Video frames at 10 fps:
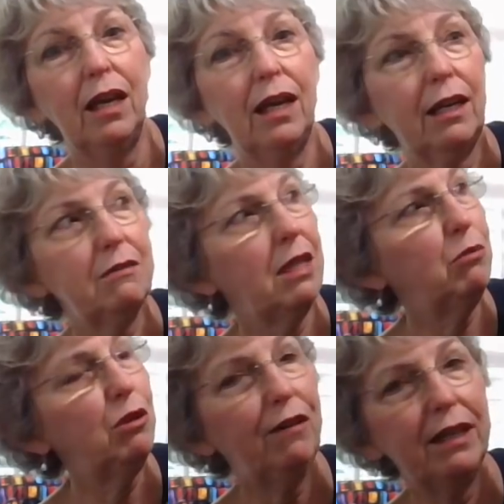And I was
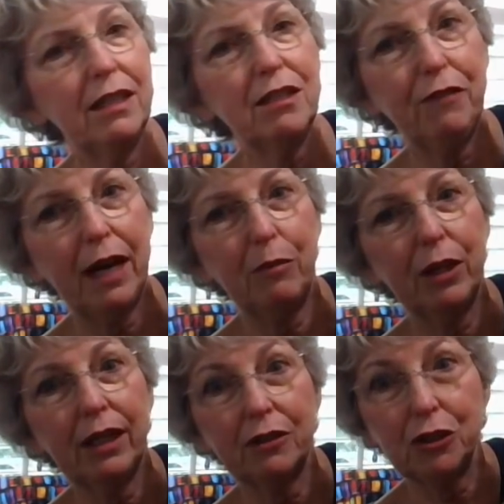able to find this
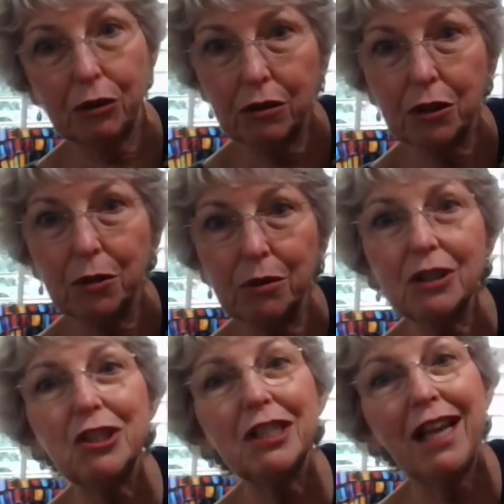fabric. I showed it to her.
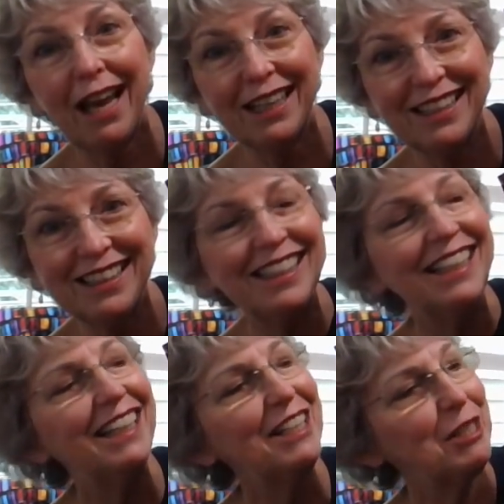She liked it.
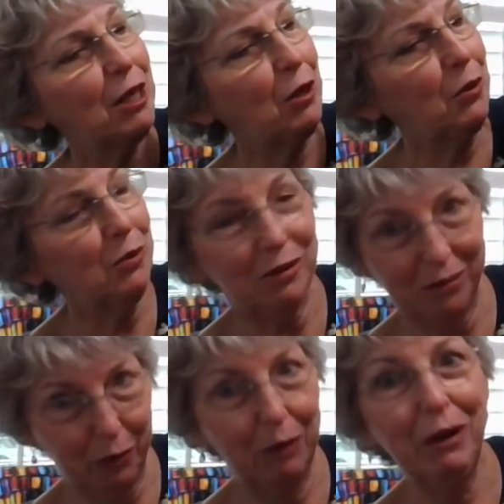So
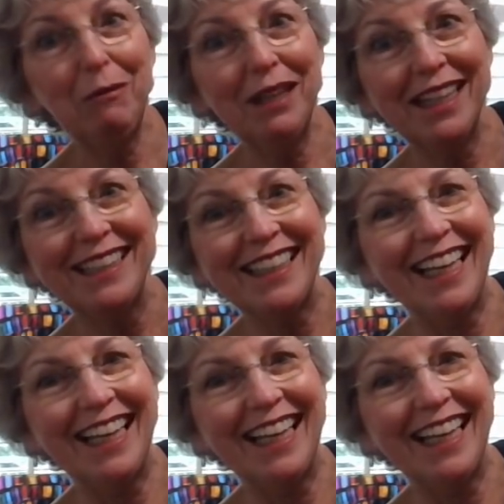we went with it.